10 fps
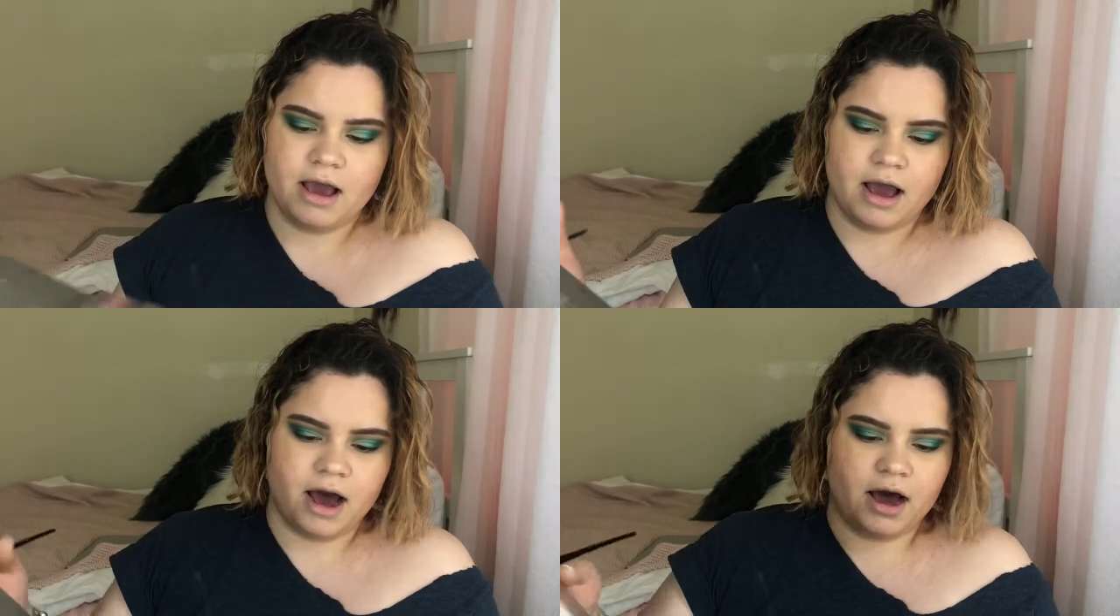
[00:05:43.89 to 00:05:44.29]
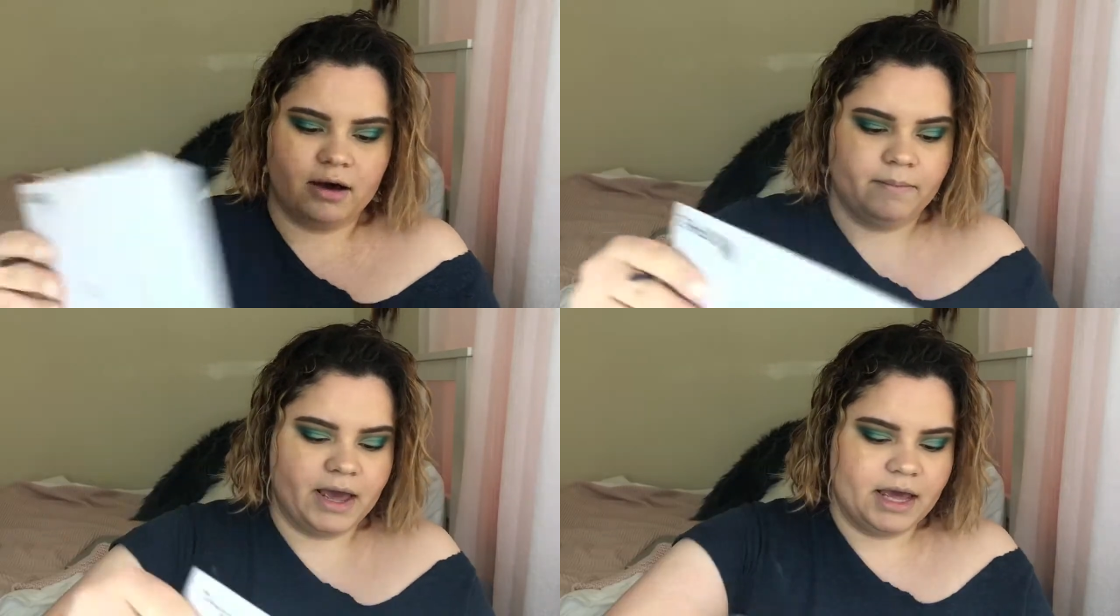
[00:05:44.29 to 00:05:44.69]

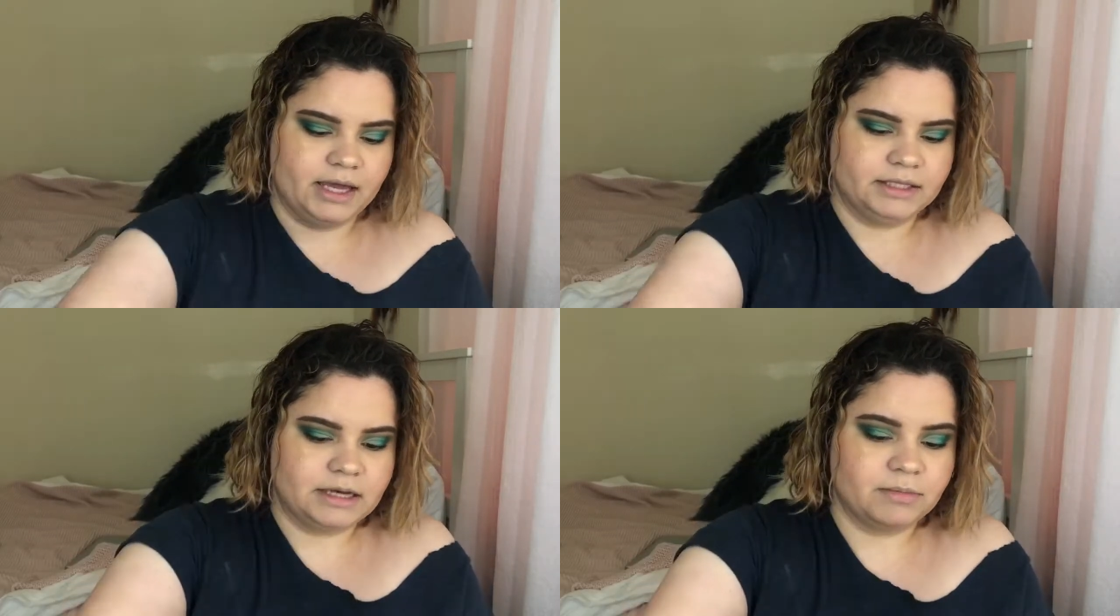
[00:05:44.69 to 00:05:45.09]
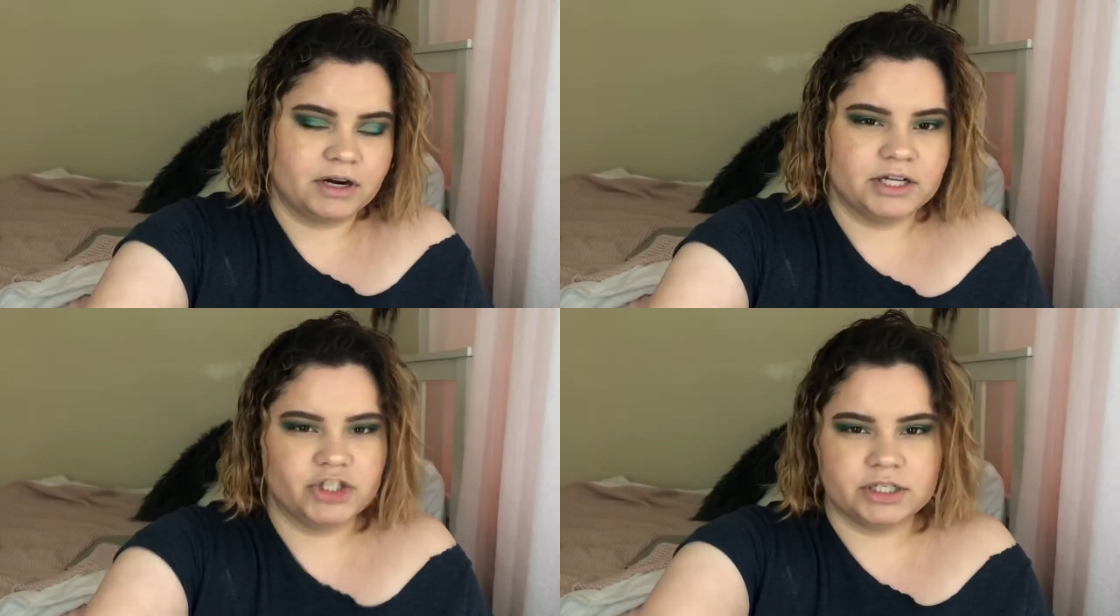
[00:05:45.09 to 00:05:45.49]
and I'm
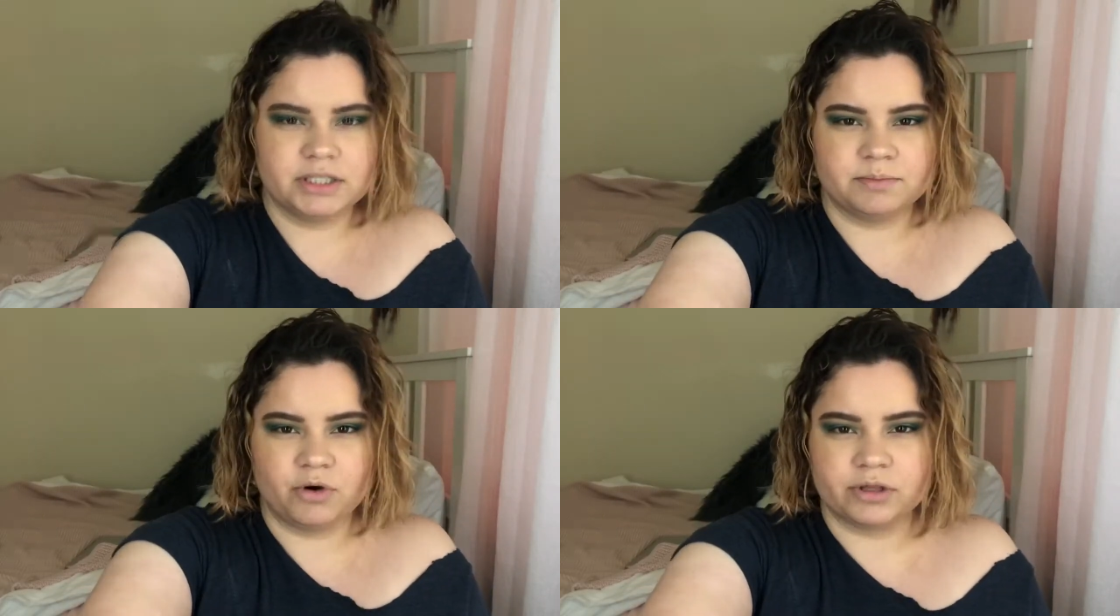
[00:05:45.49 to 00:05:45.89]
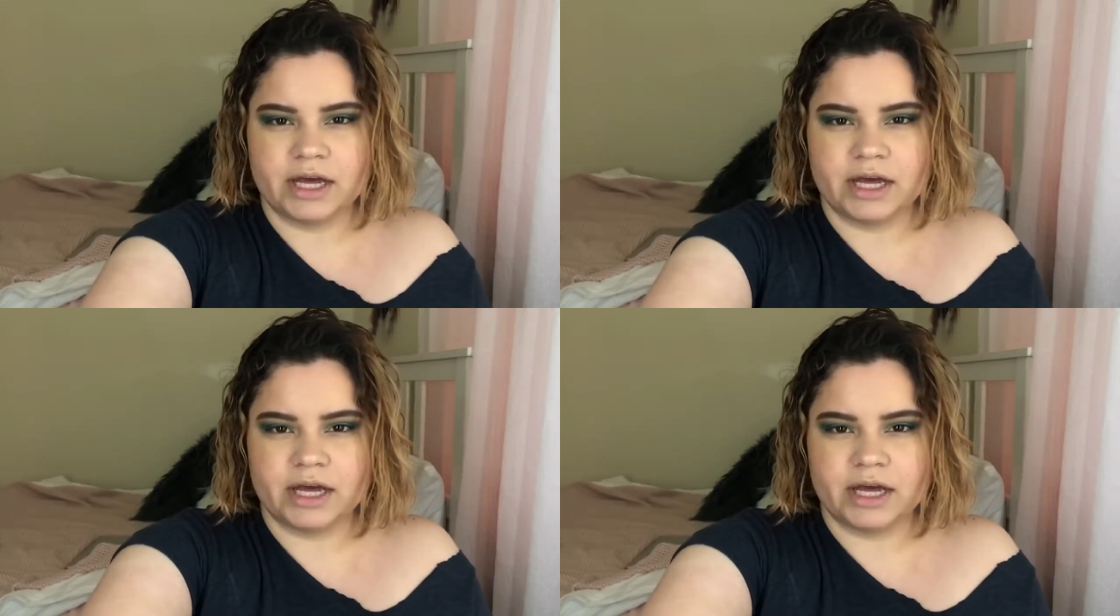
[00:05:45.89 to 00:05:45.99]
gonna just smoke